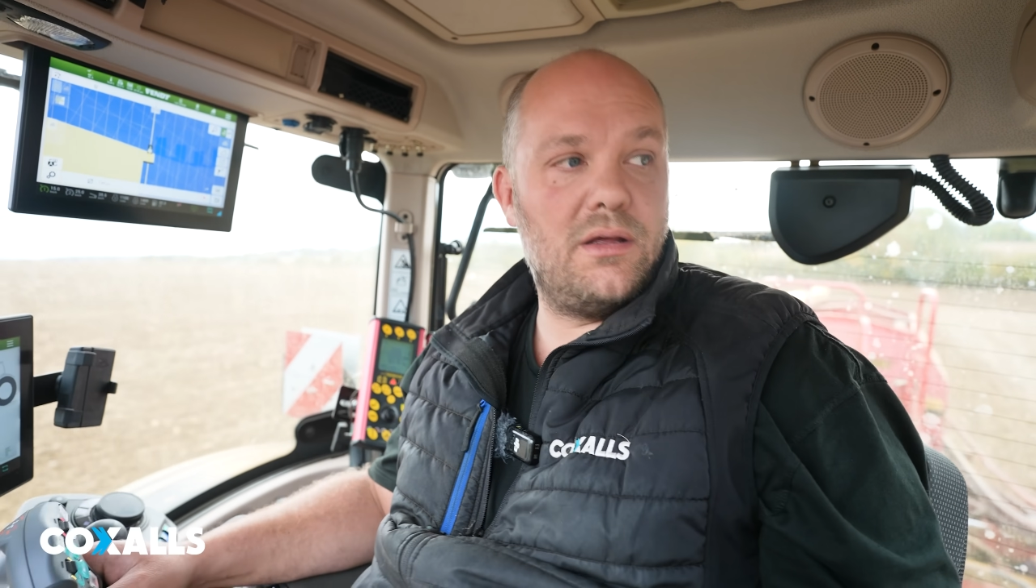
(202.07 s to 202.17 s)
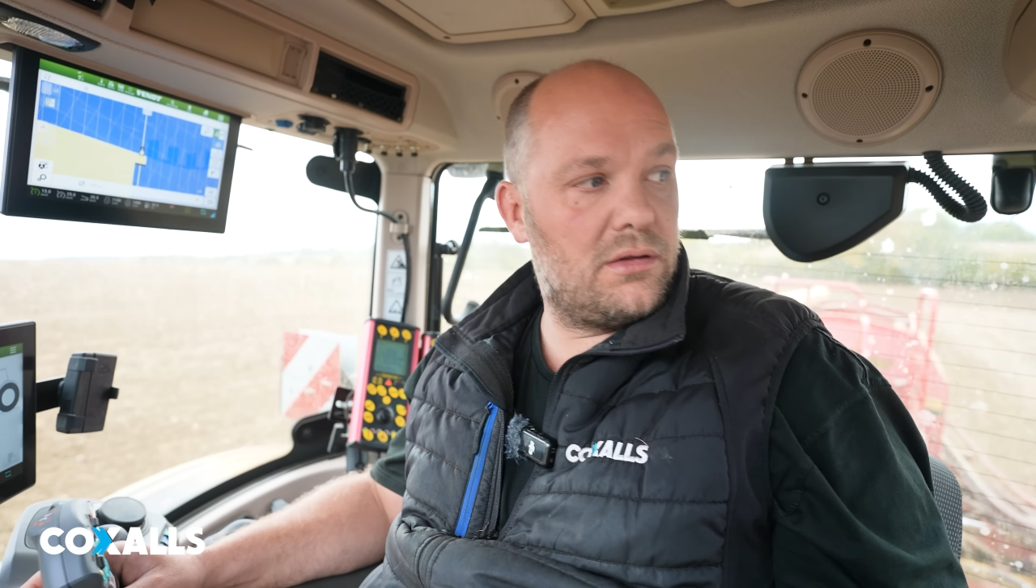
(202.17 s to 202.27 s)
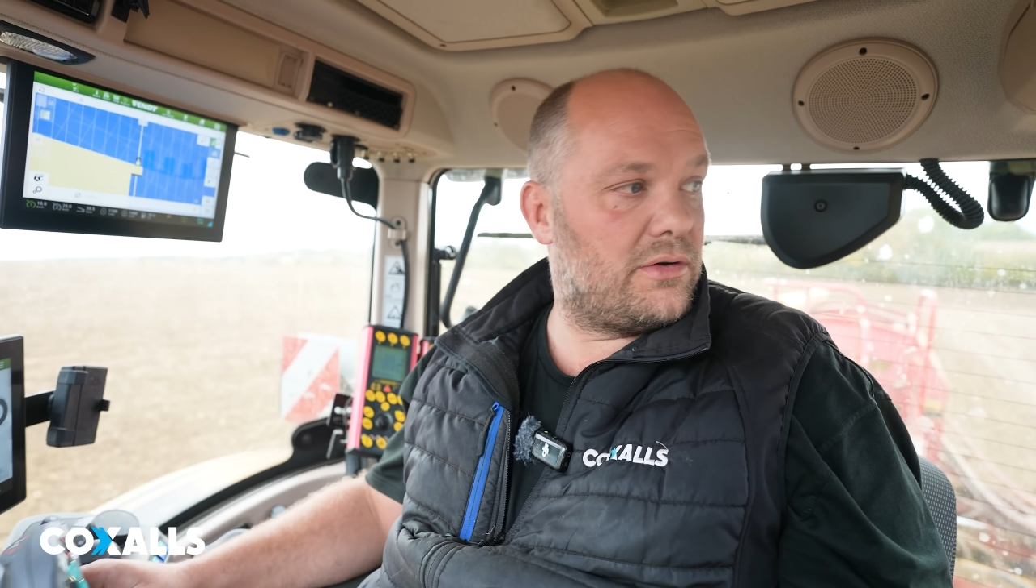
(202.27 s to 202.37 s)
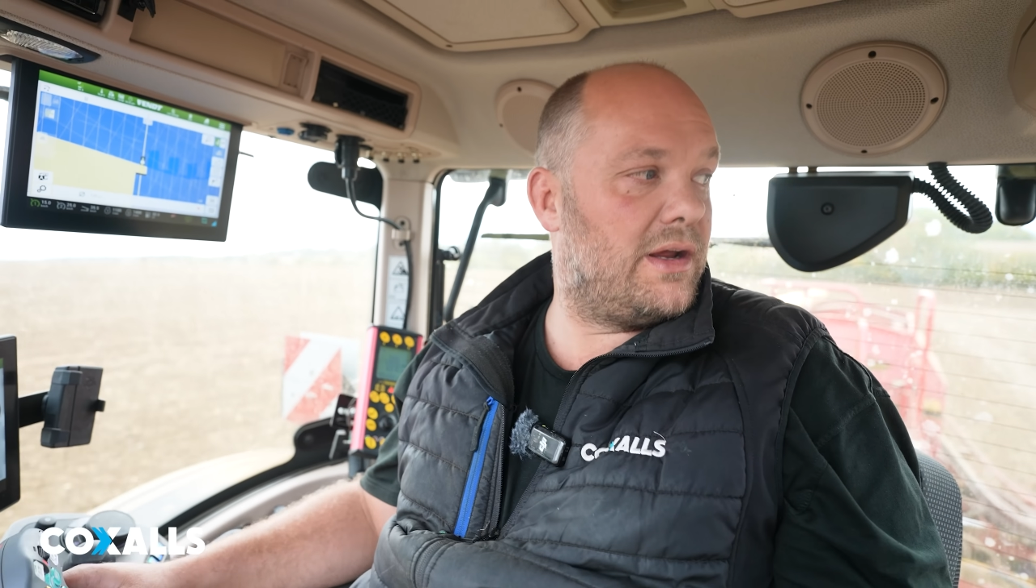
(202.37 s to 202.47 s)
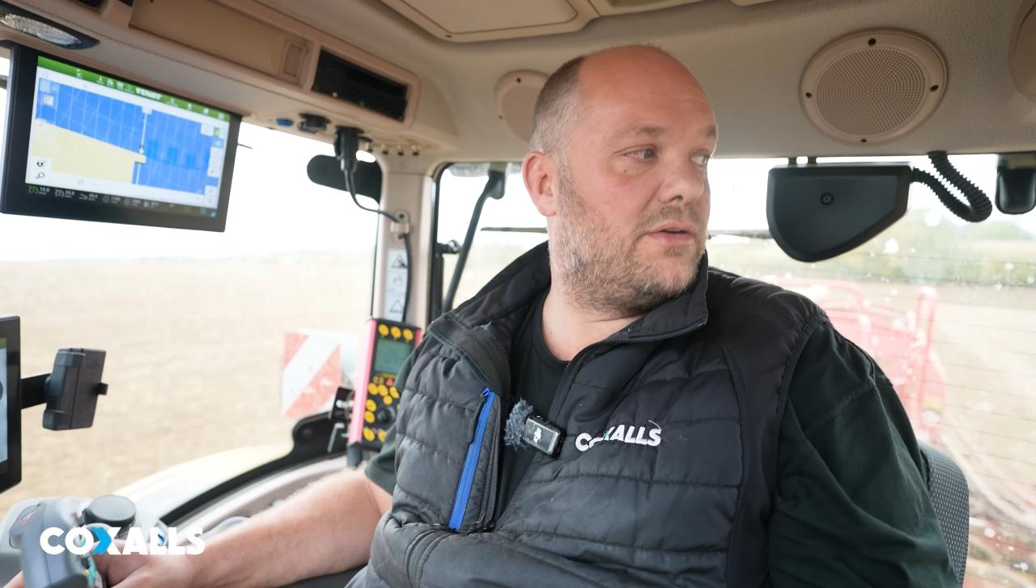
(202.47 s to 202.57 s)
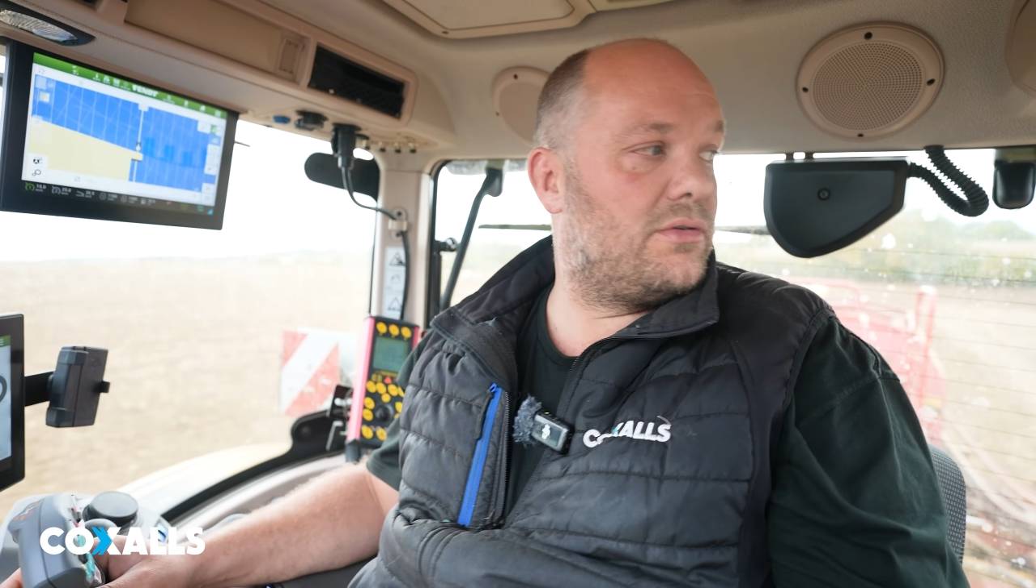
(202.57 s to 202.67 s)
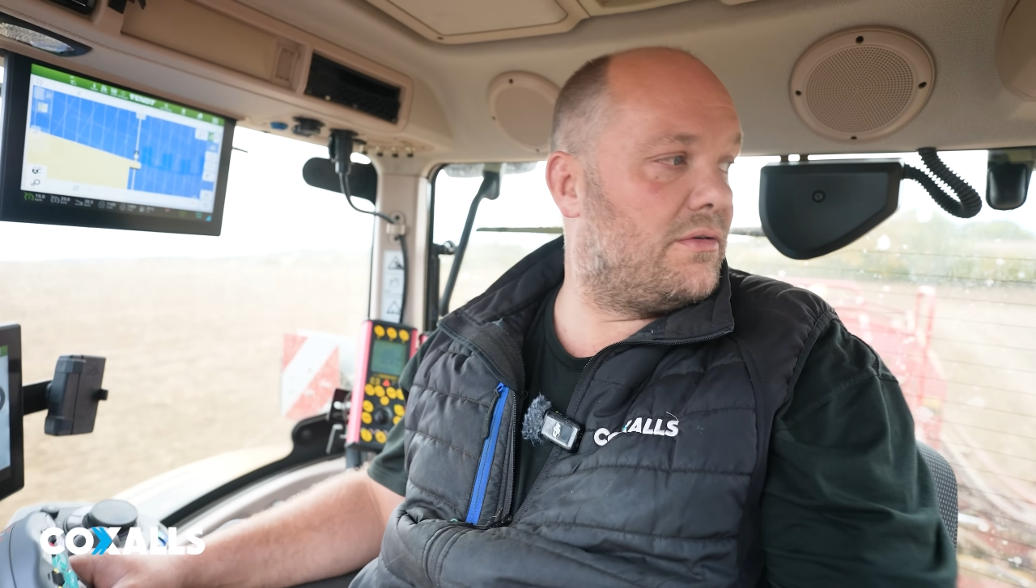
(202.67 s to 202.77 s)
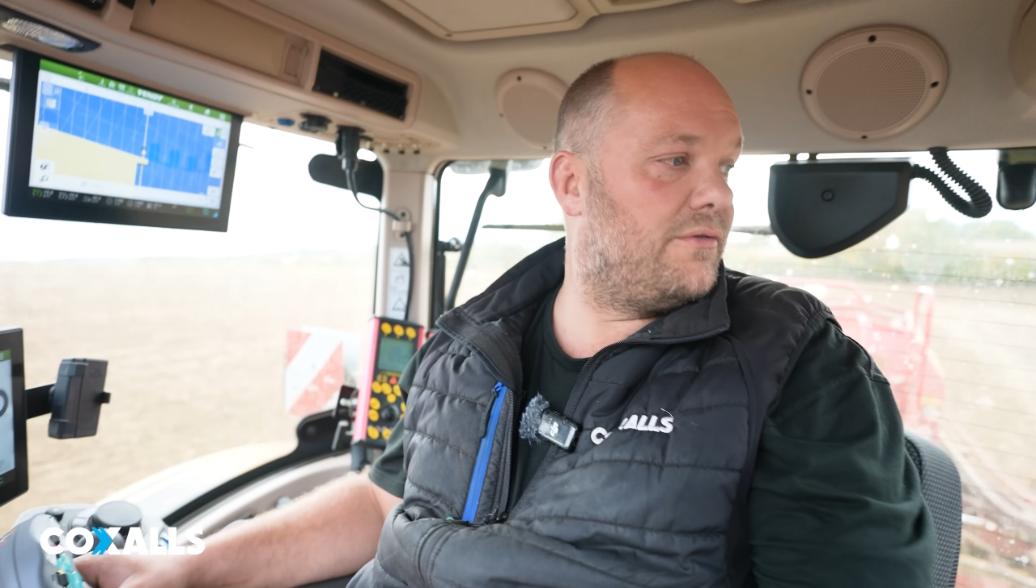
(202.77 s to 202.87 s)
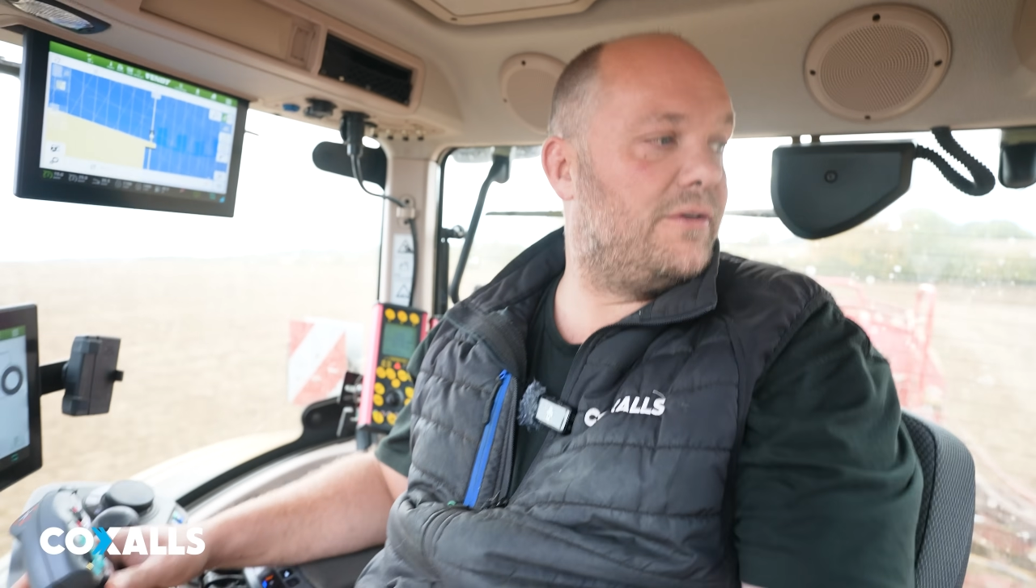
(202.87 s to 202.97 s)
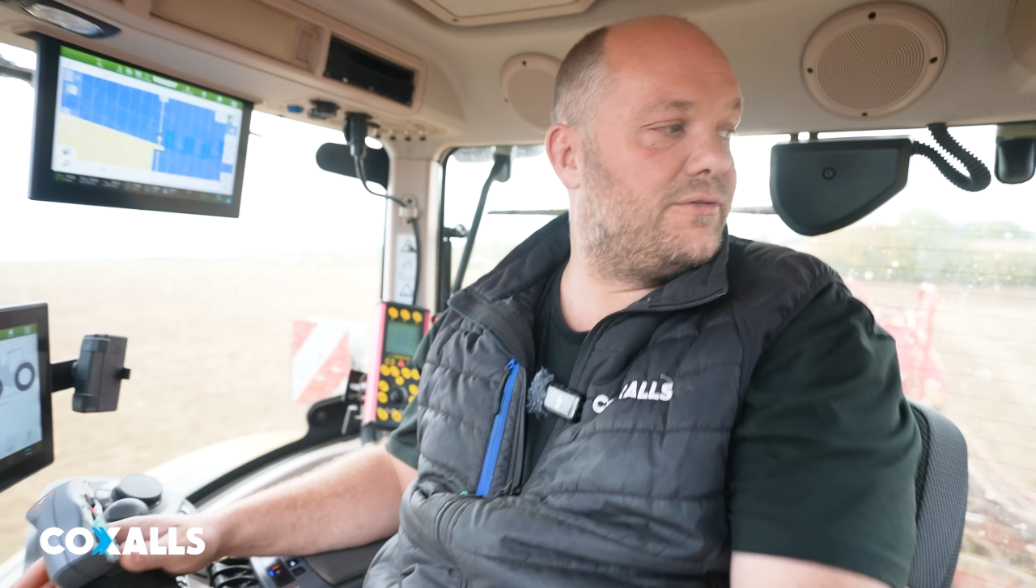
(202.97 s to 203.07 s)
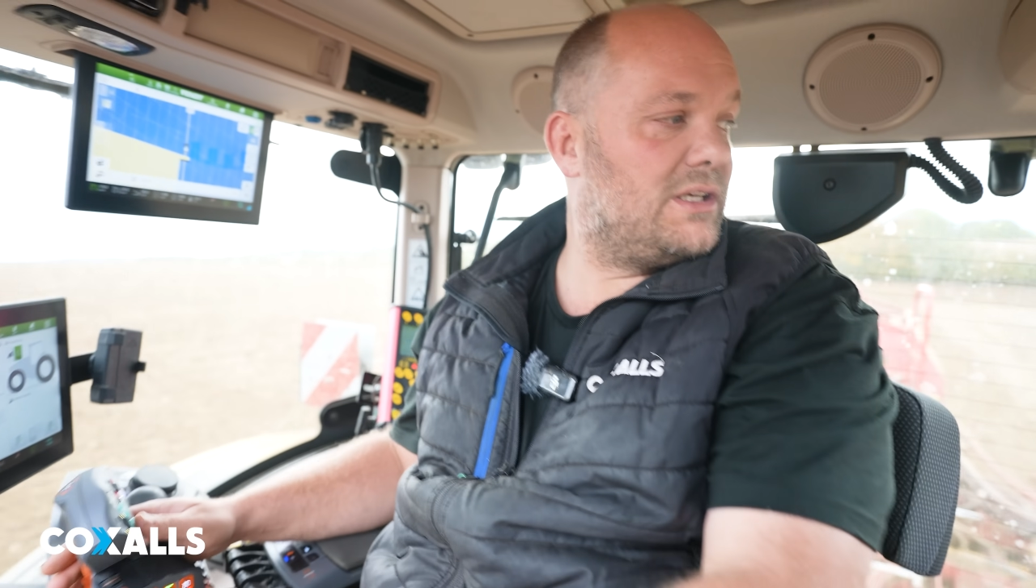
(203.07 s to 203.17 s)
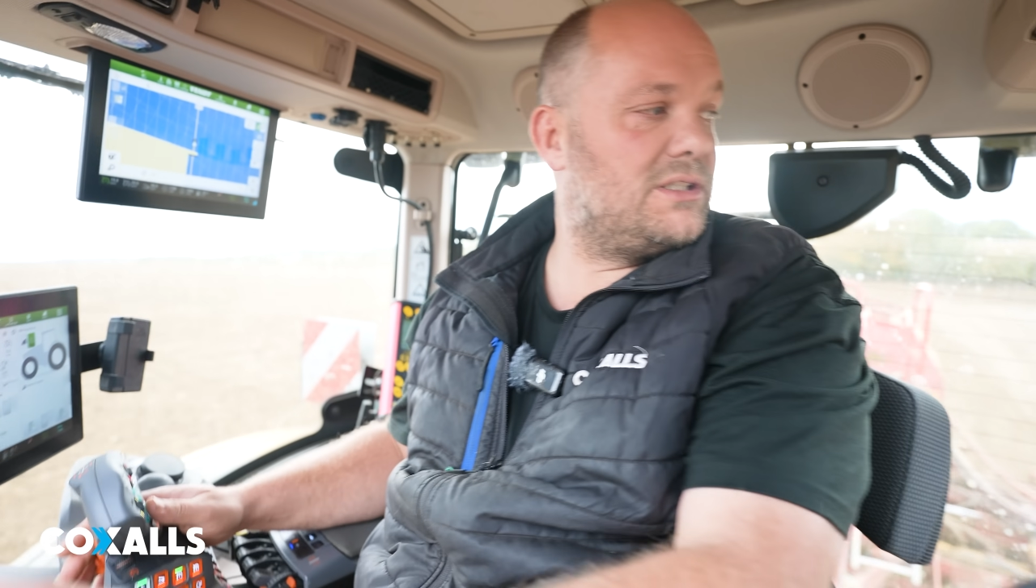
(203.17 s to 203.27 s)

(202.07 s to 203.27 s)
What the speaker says: at 350